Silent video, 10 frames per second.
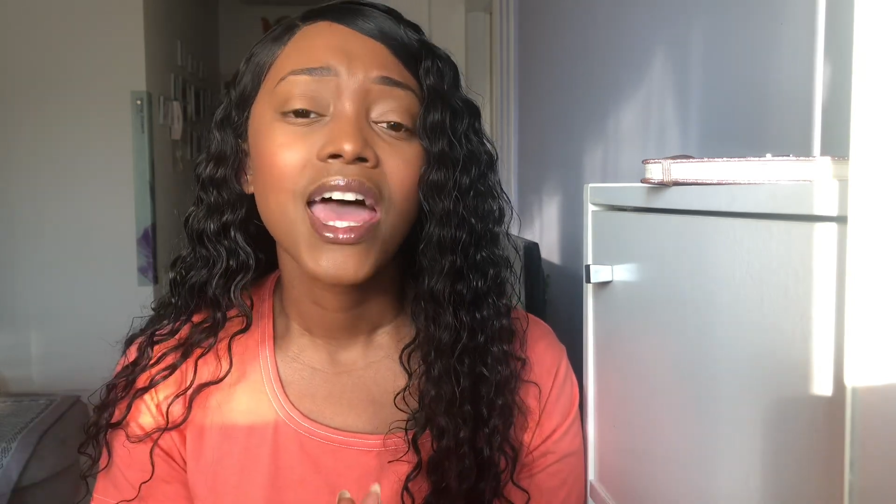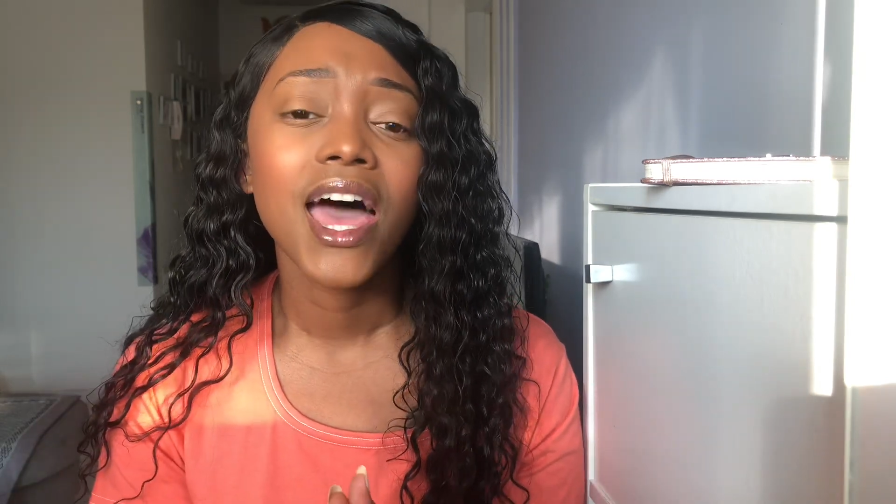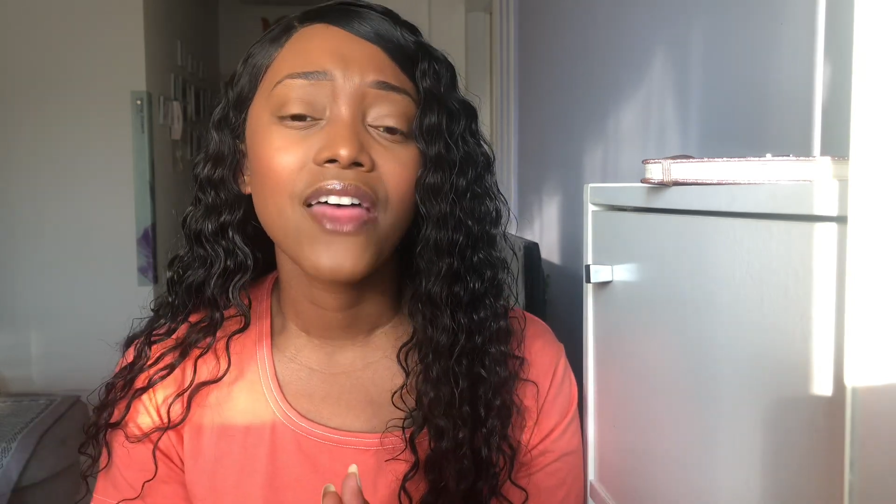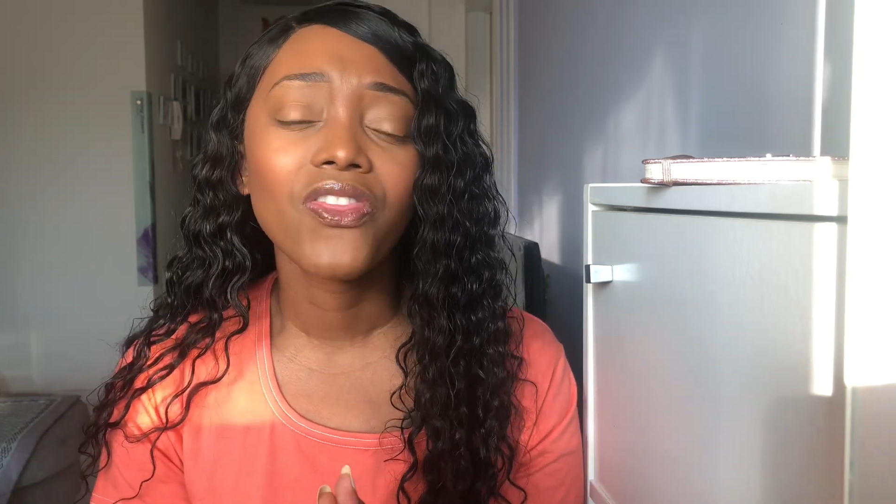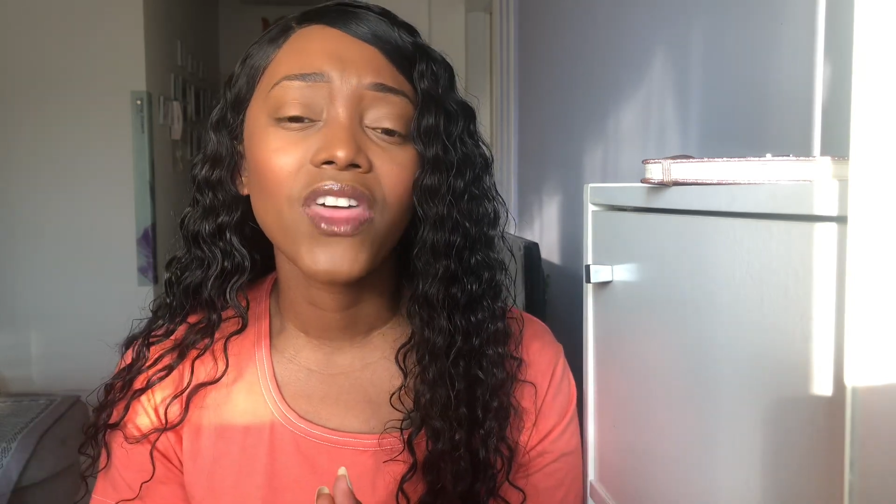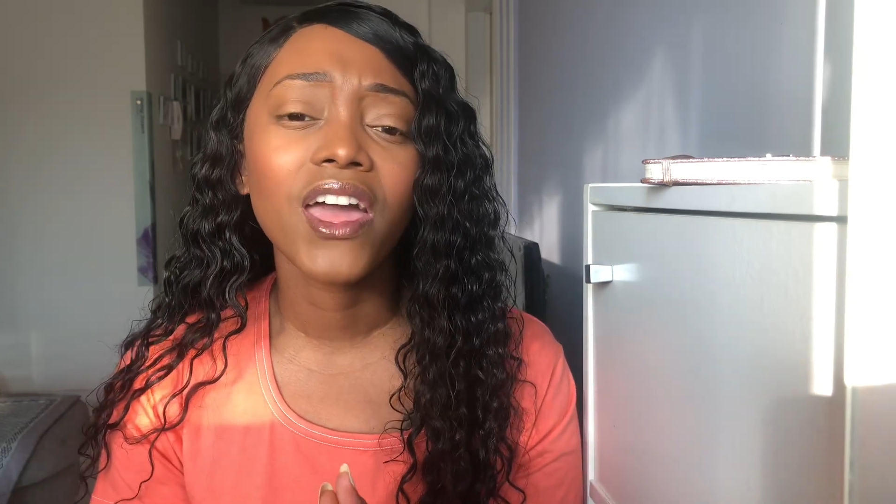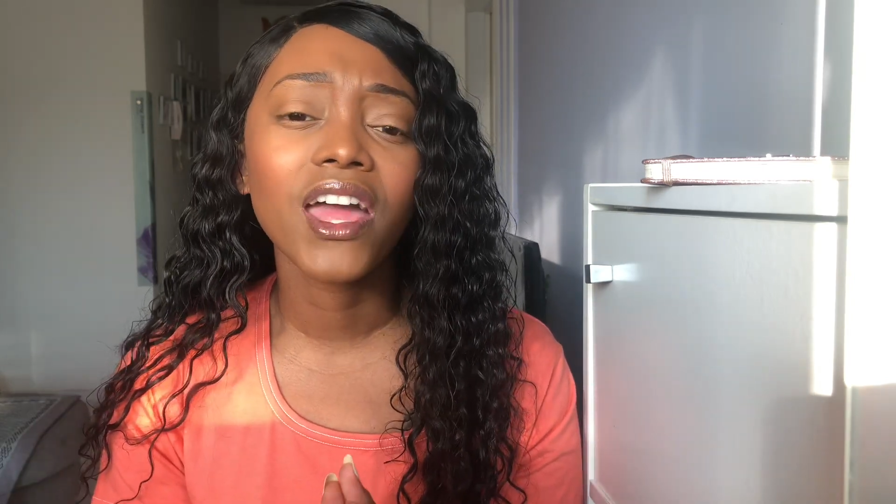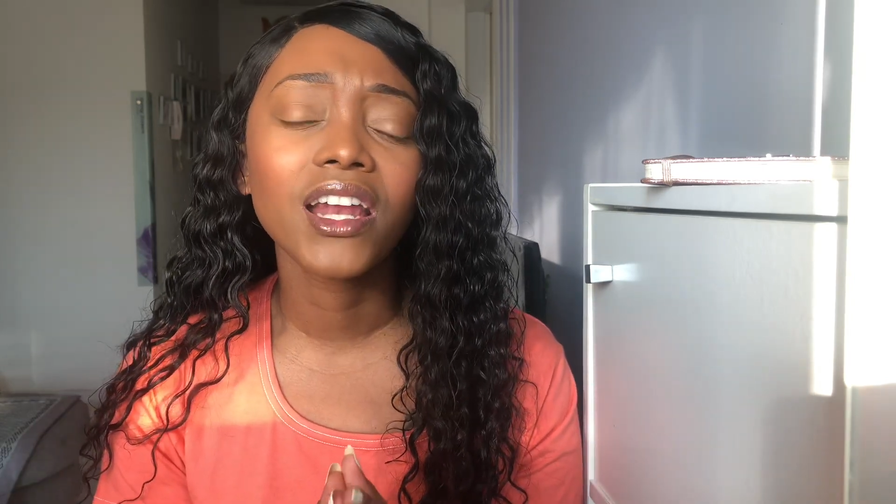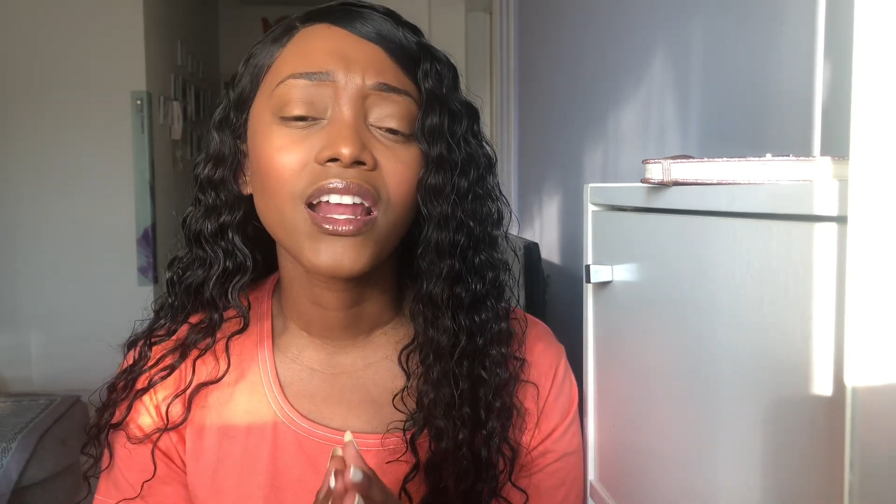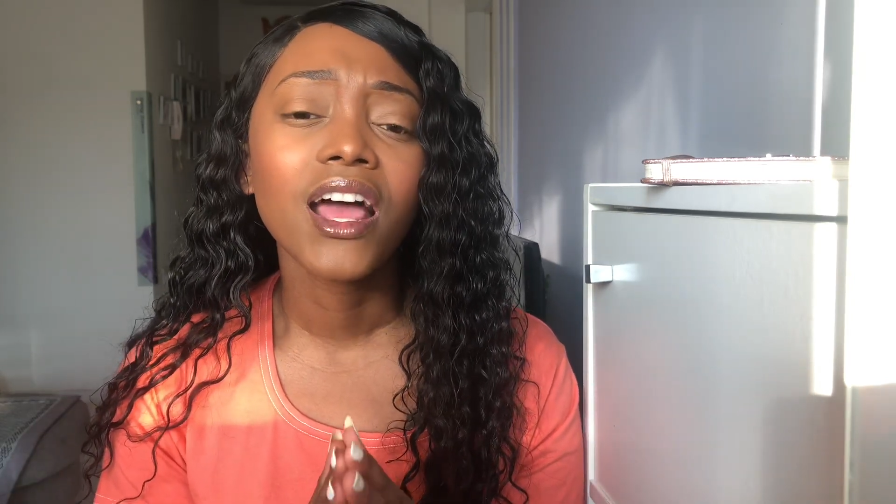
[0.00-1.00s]
and
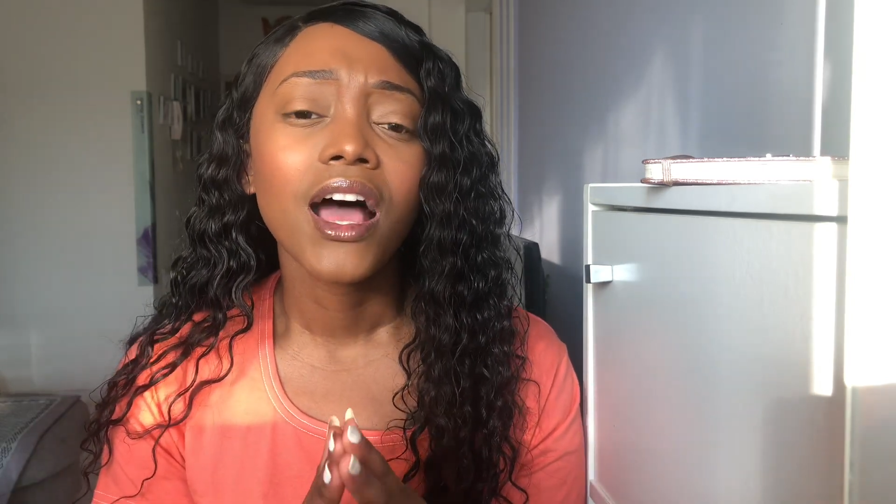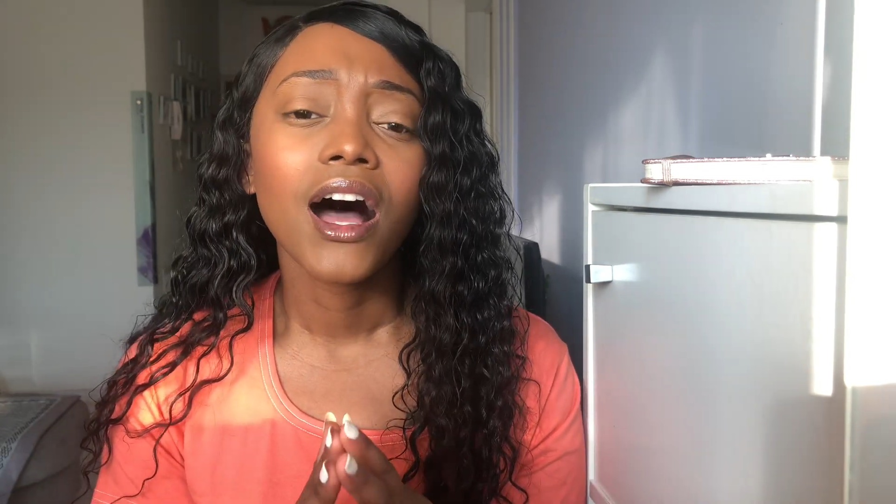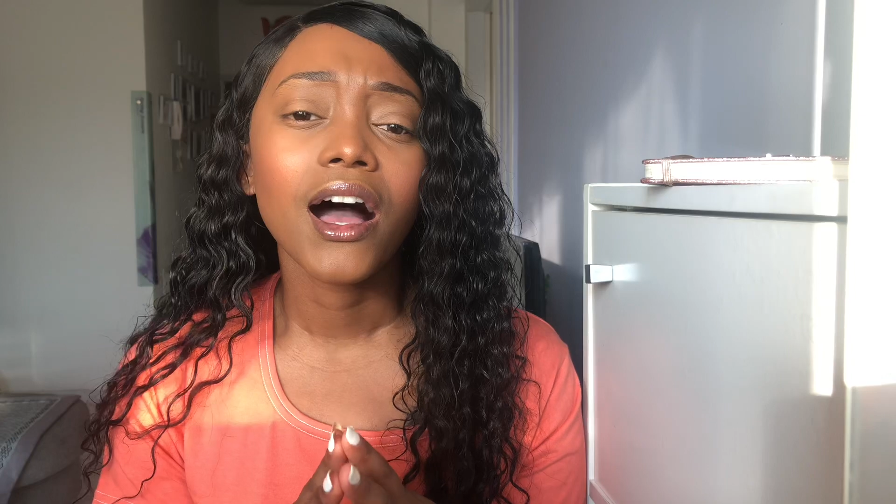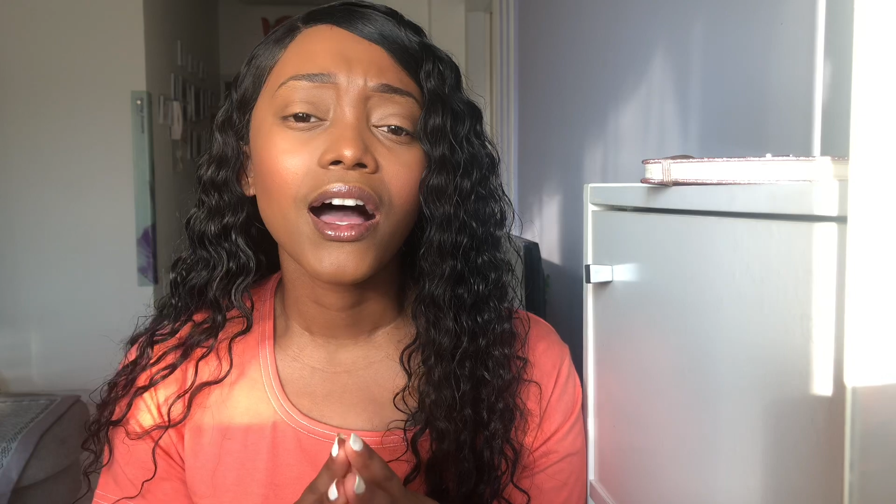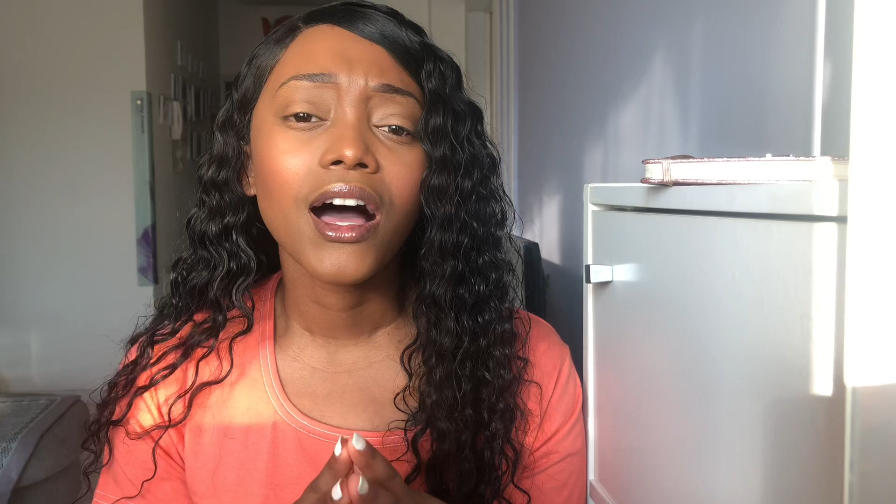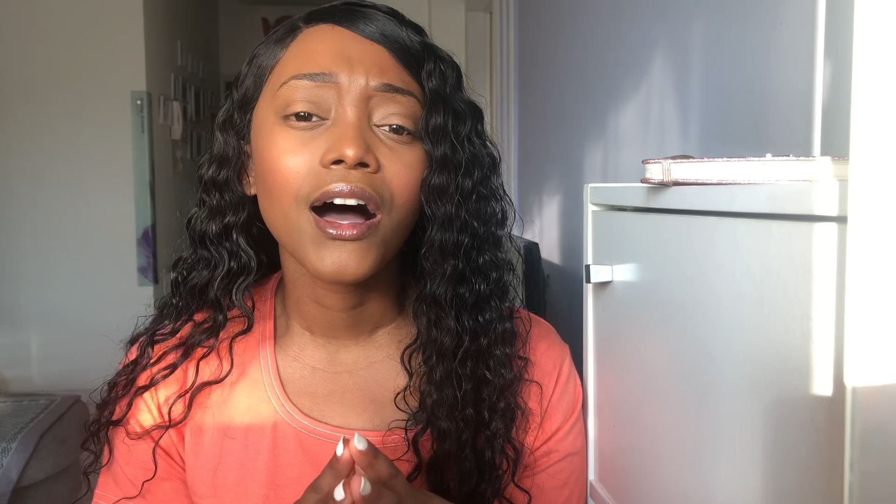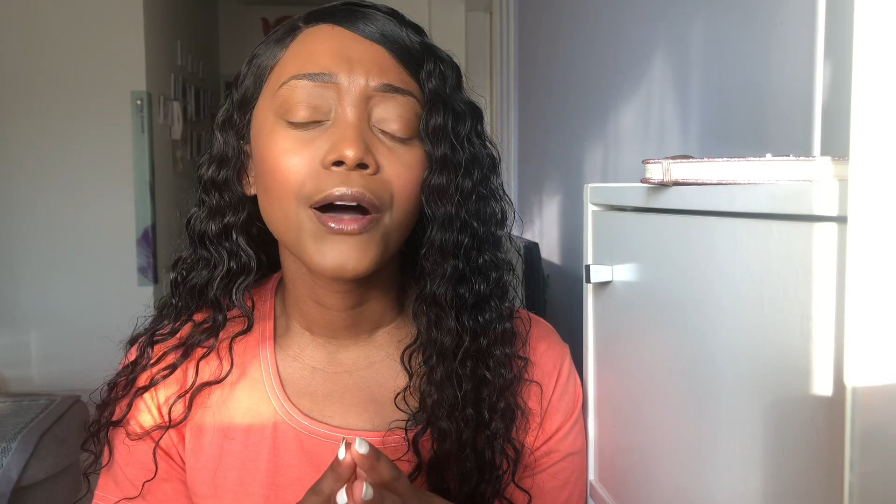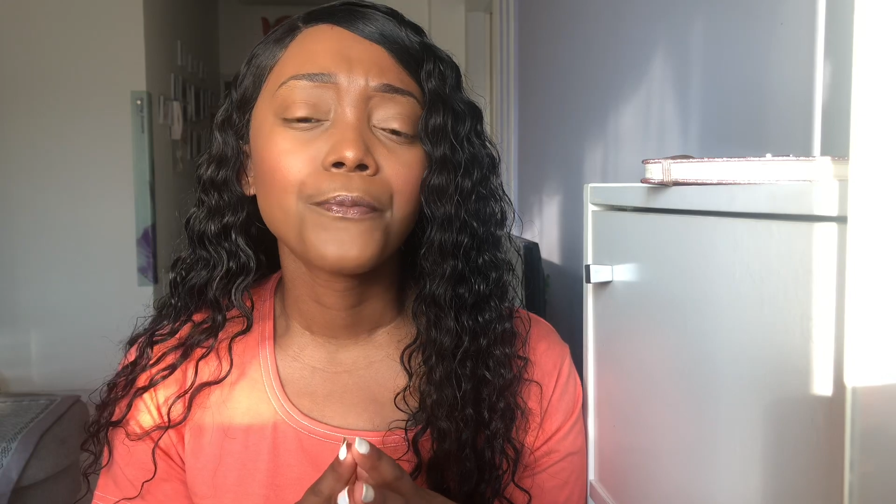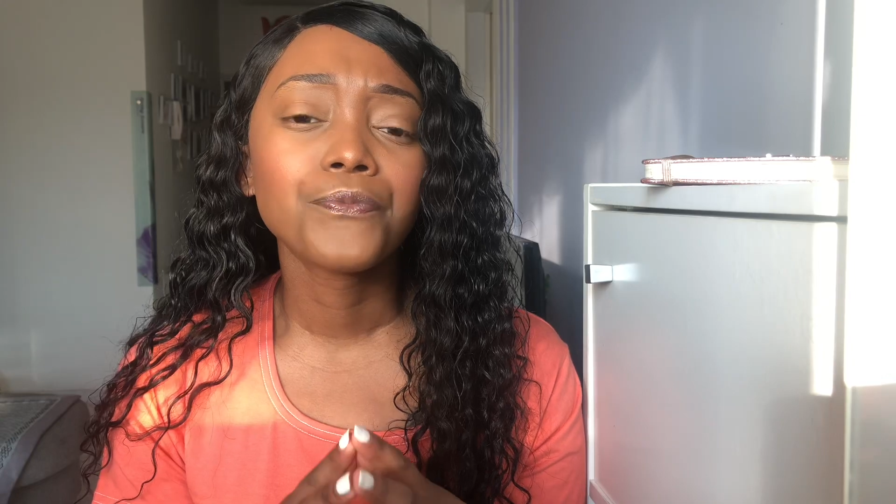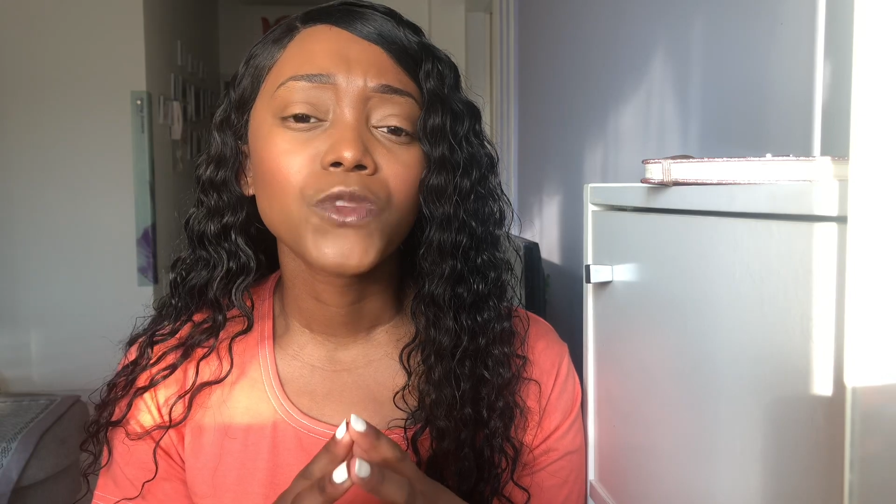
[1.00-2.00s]
then
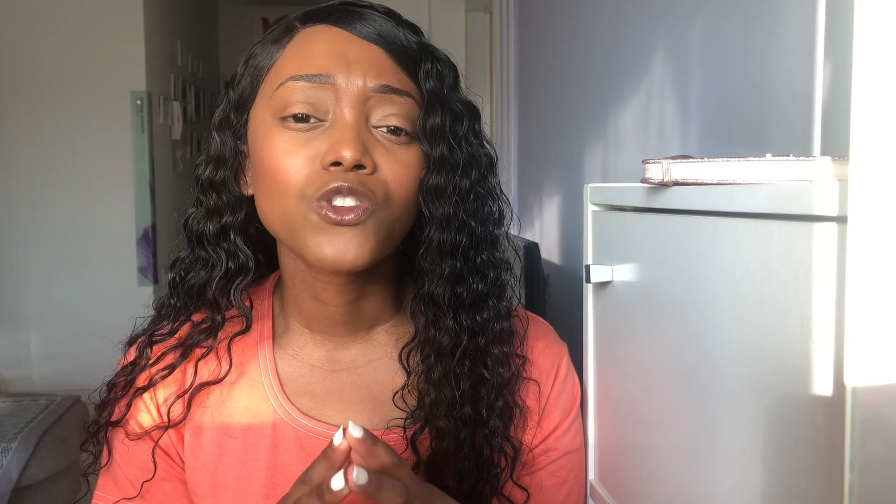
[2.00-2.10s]
um,